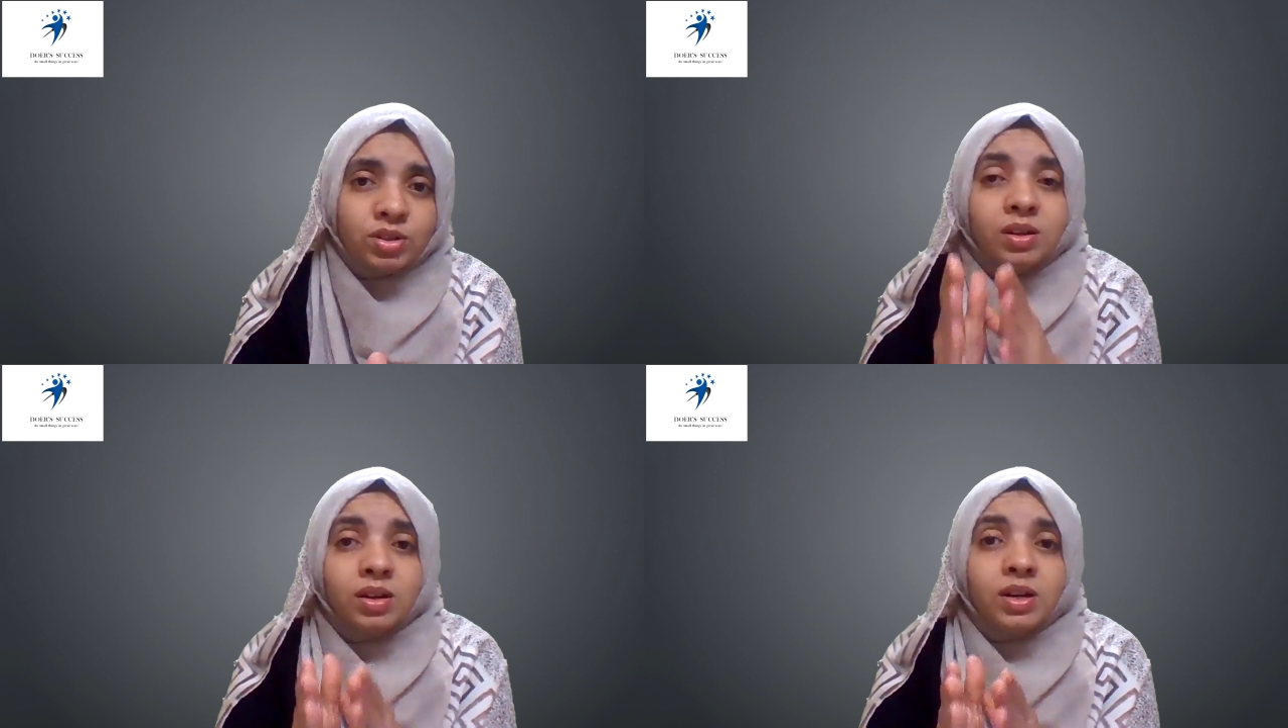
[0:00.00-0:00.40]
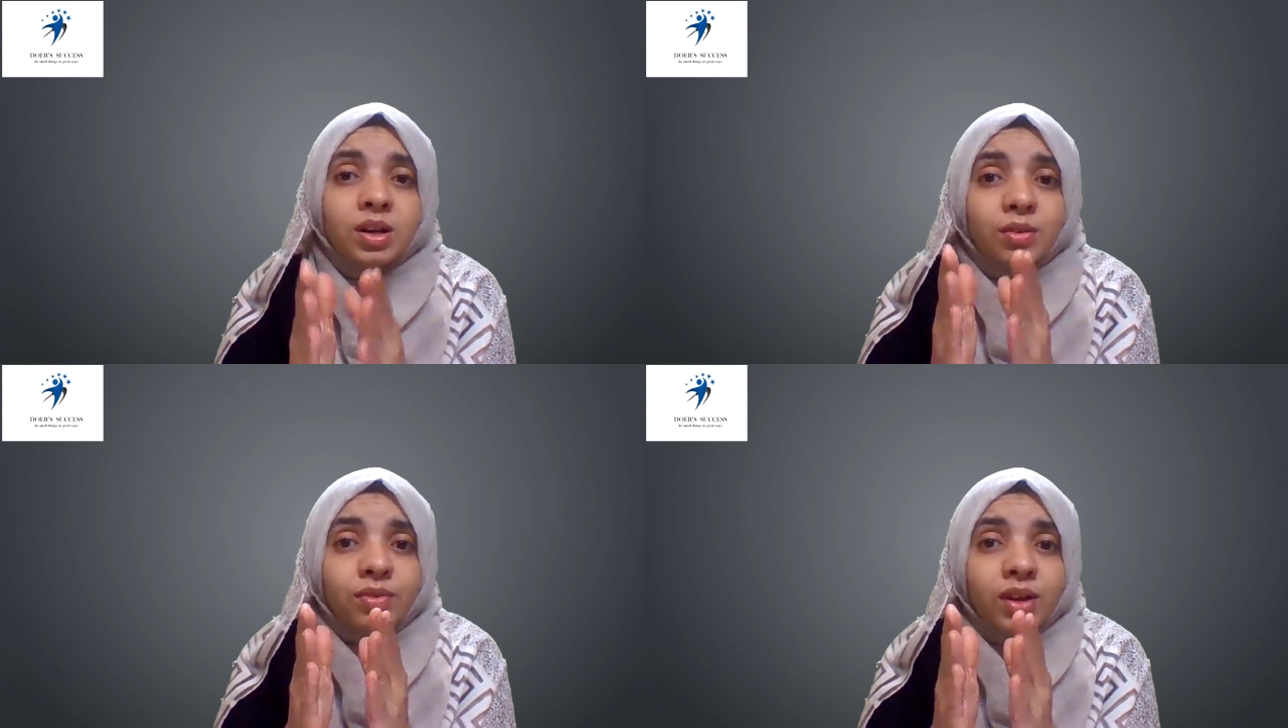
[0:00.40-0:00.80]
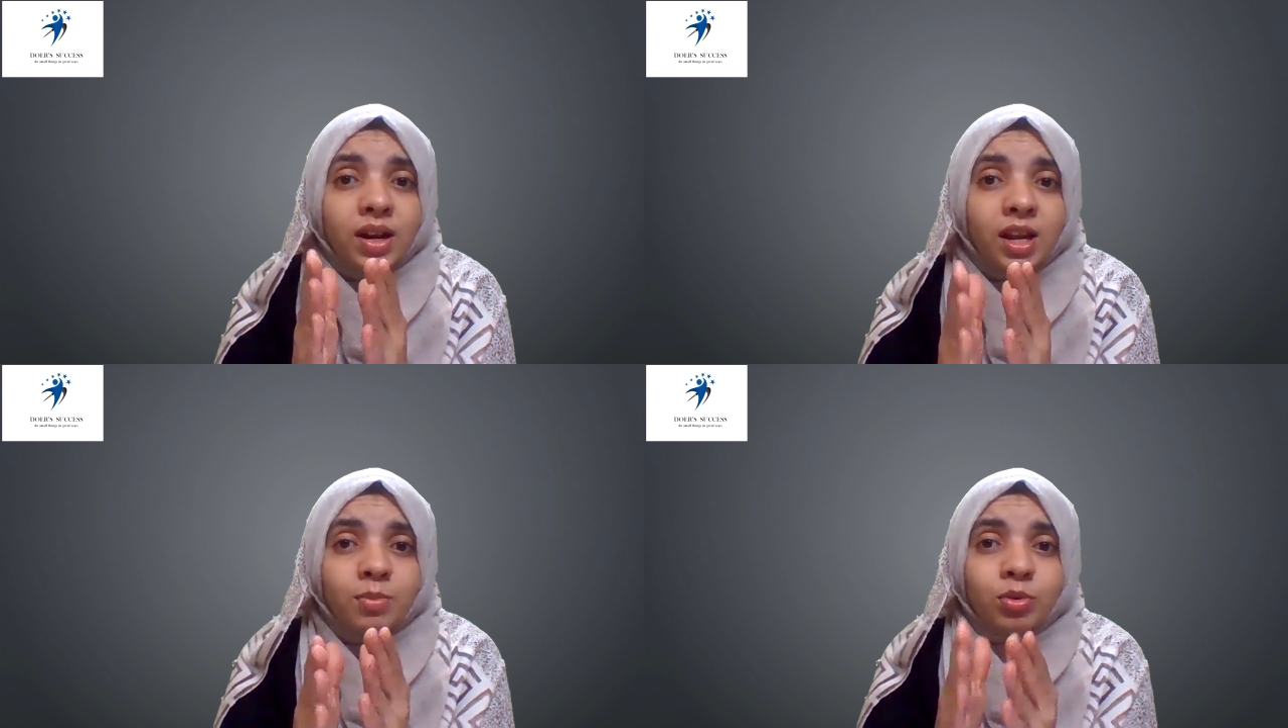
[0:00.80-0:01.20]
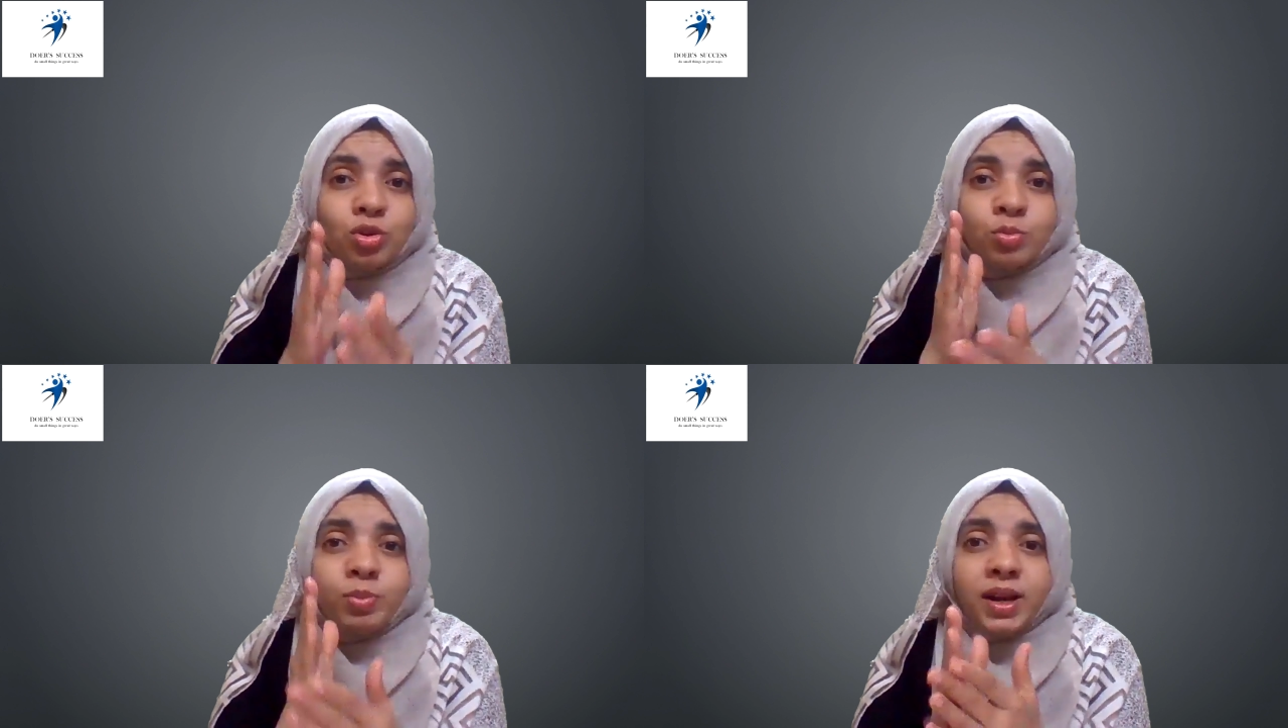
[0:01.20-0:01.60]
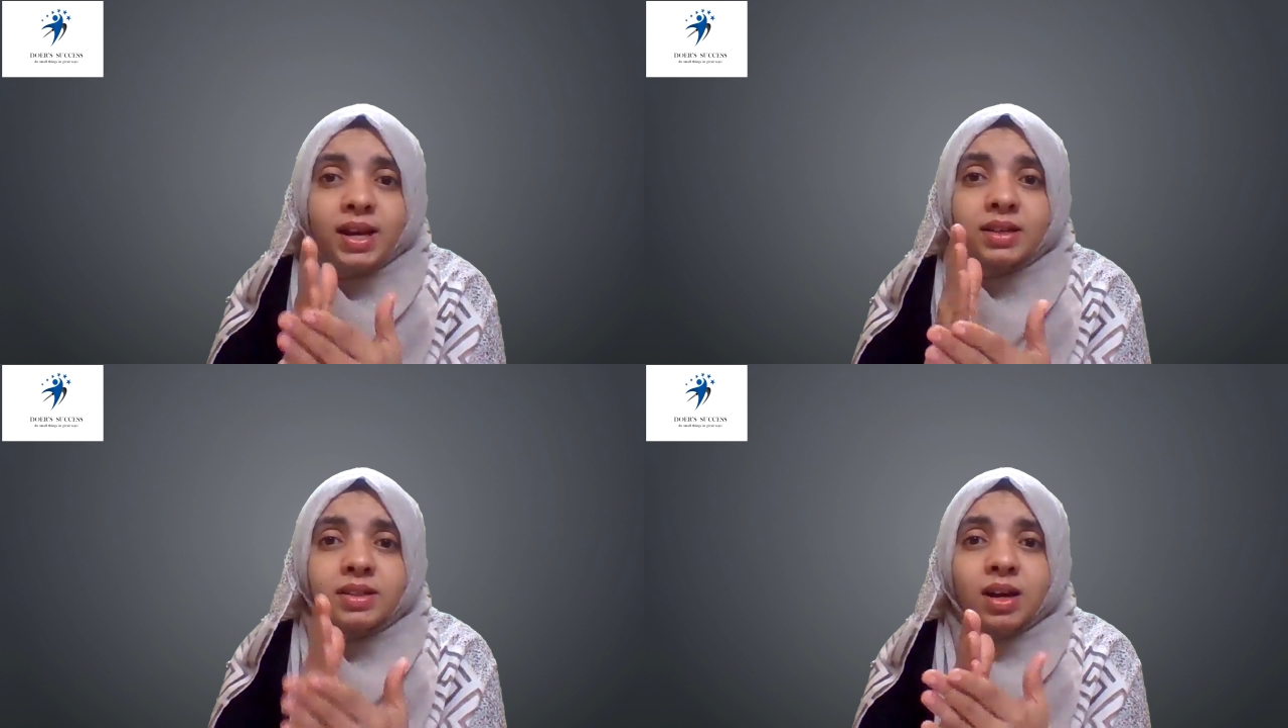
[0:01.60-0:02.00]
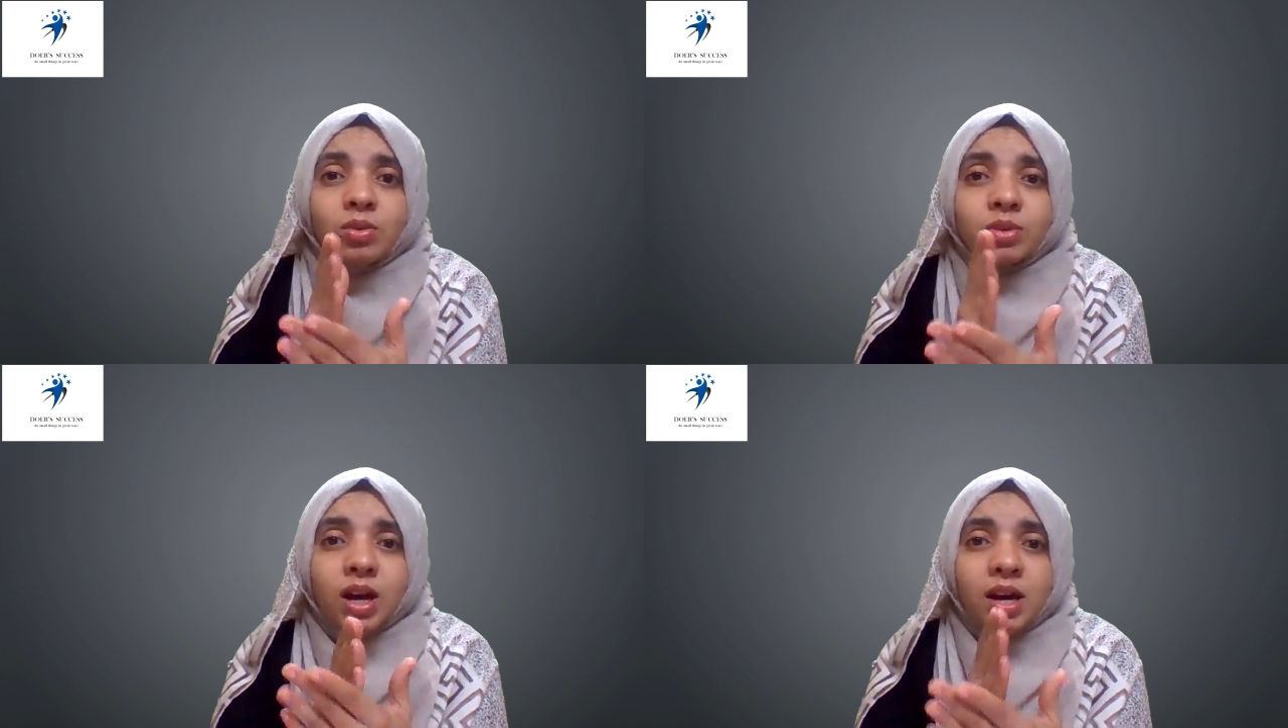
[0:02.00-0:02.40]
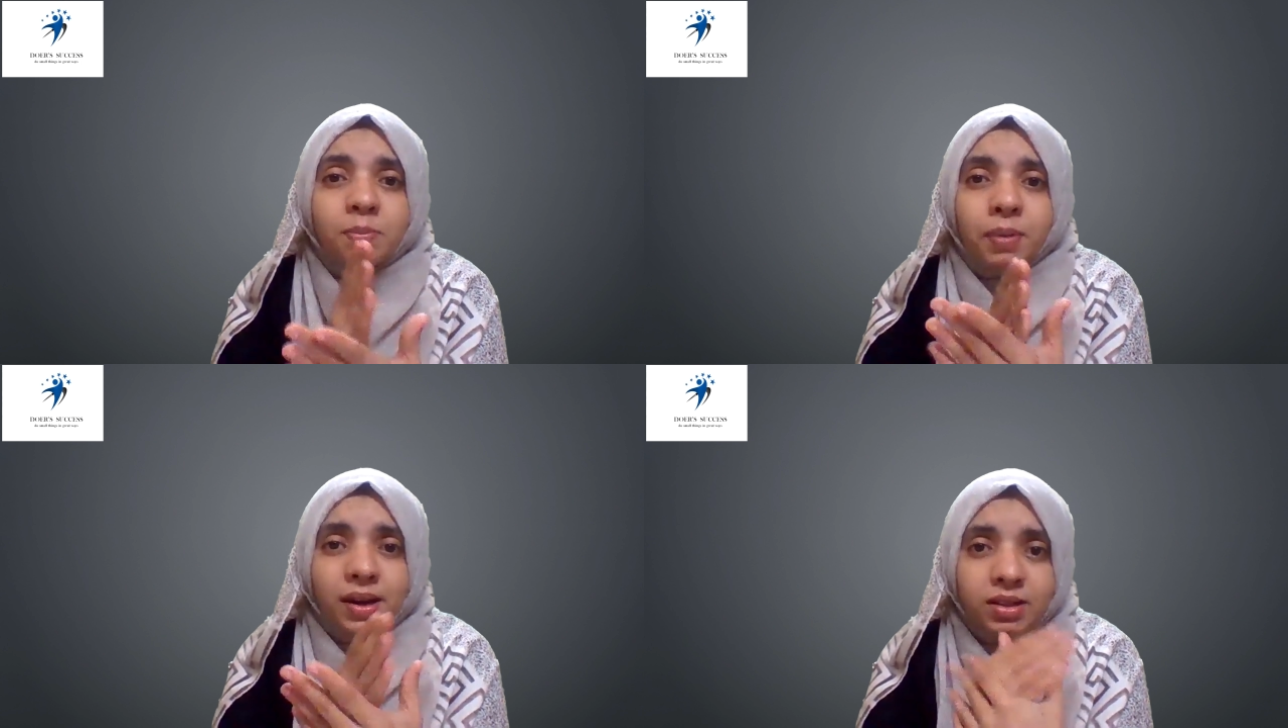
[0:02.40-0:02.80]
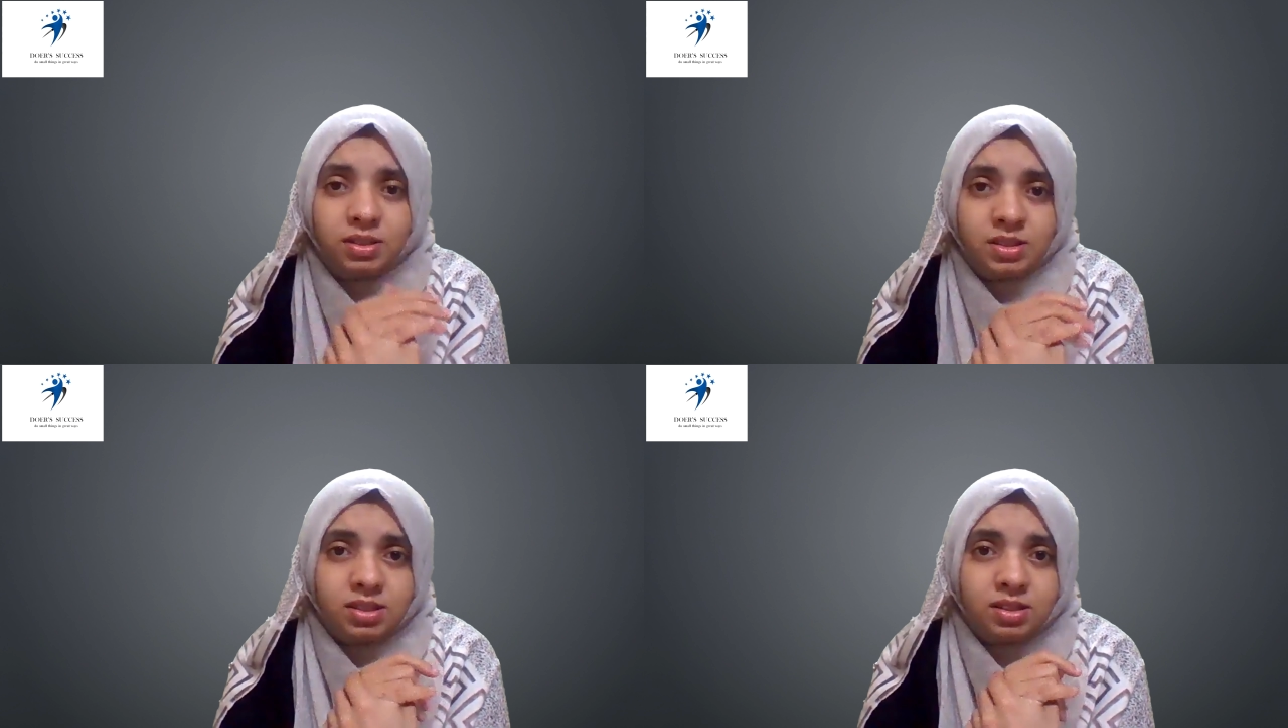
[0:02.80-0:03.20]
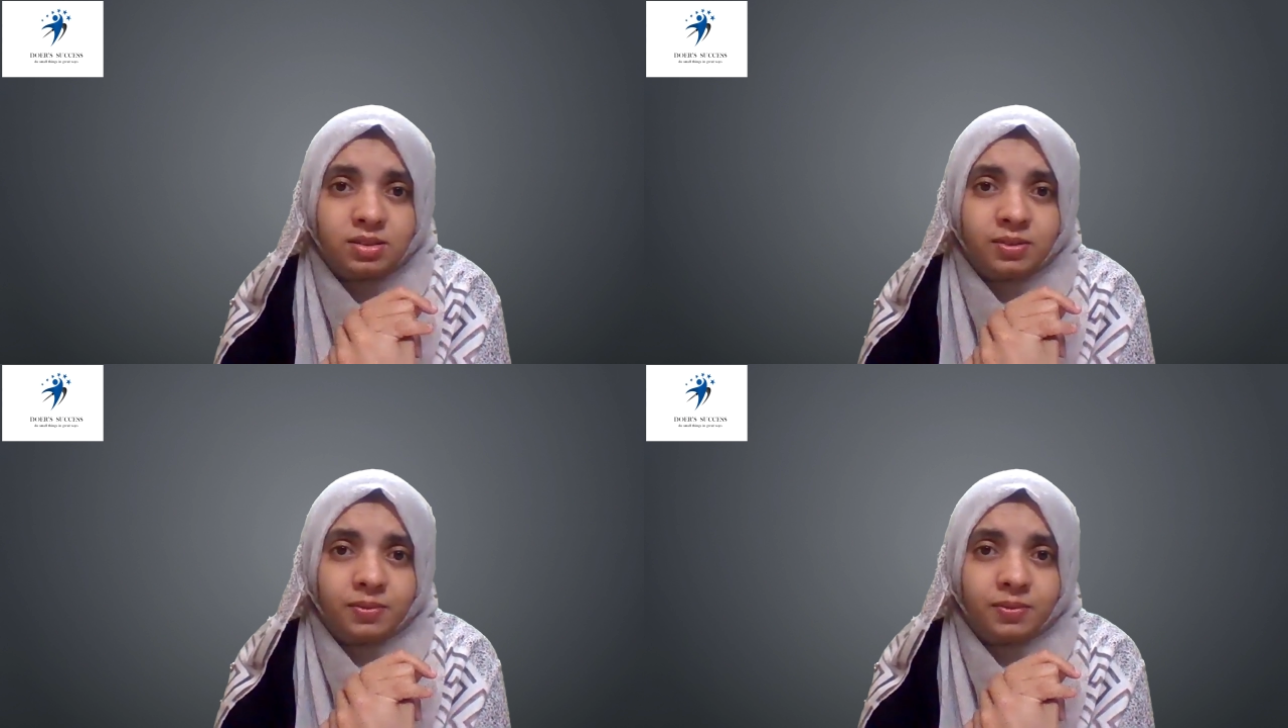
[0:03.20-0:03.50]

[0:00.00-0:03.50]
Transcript: Here we are able to break down our patterns,